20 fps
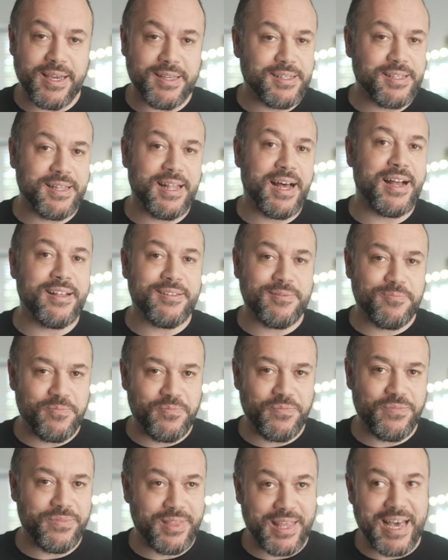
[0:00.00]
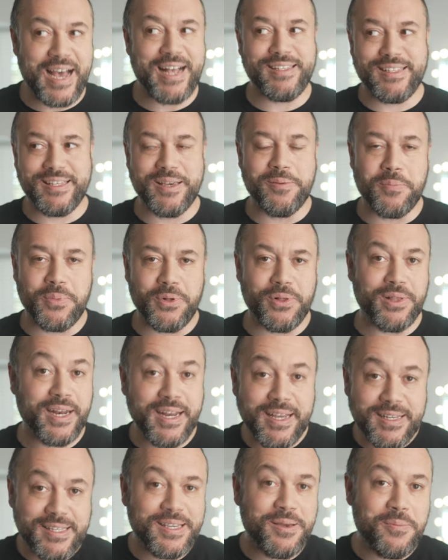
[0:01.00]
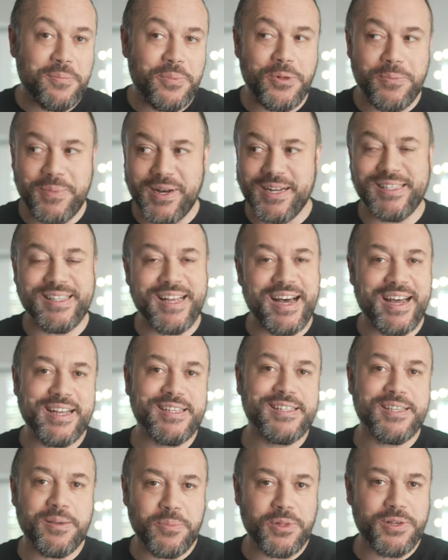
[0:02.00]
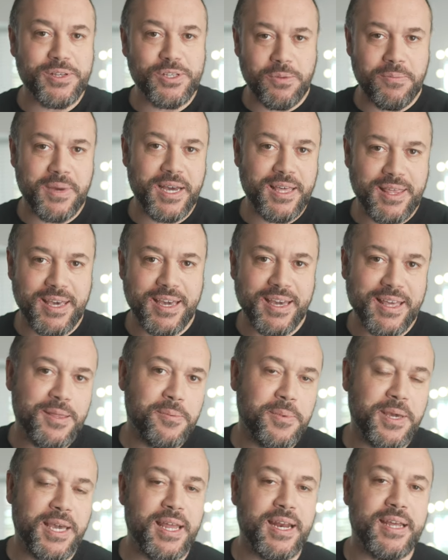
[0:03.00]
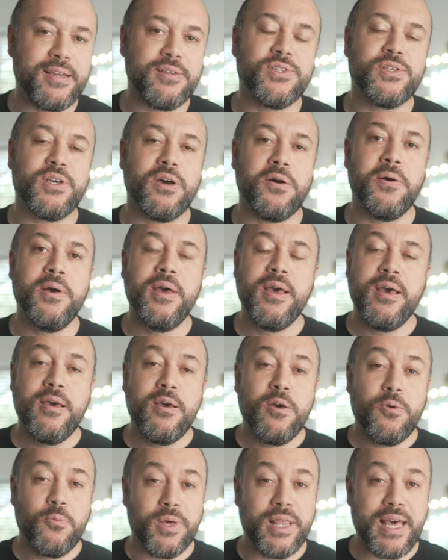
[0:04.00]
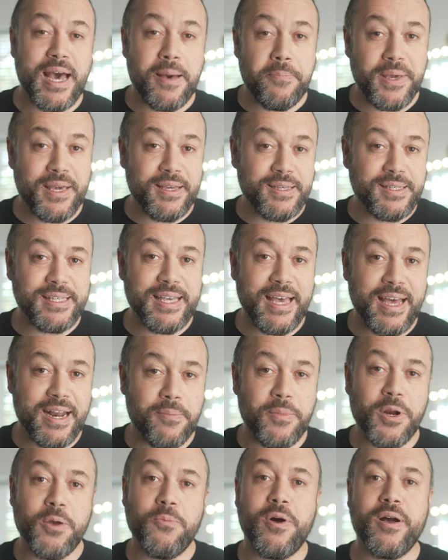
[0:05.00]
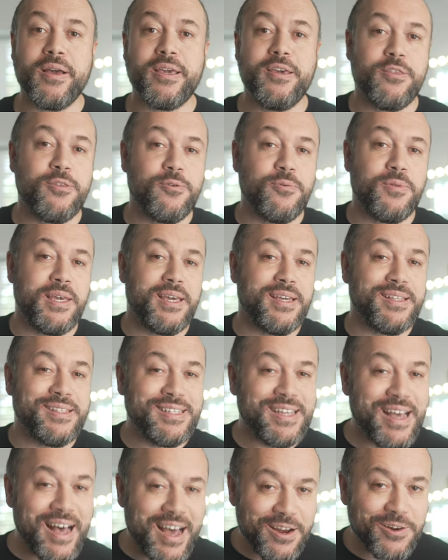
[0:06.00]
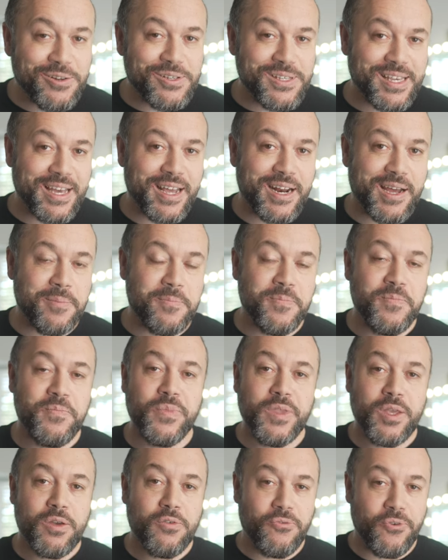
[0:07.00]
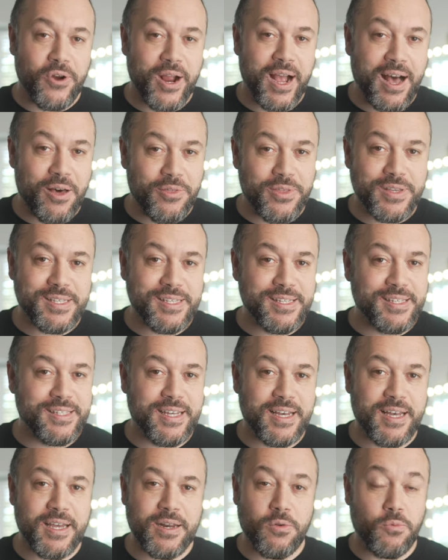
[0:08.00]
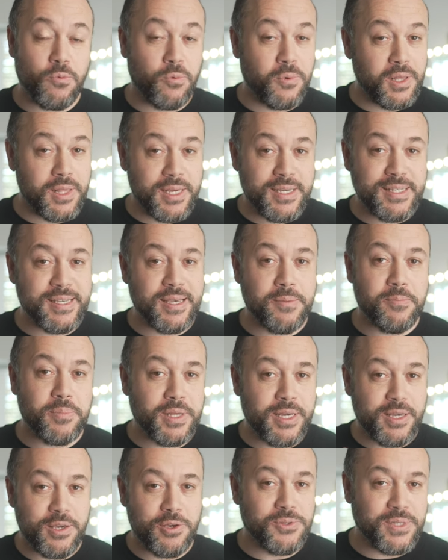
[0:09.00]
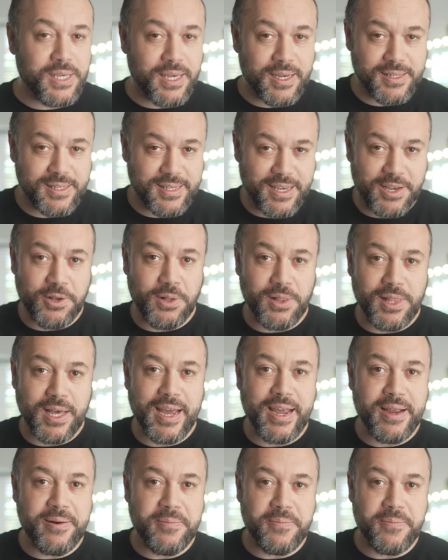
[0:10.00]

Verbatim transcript: It's not that simple. It is simple, but it's not as simple as you might think in the beginning. So with that being said, I'm gonna walk you through the entire setup for how this is done really simply using a single light.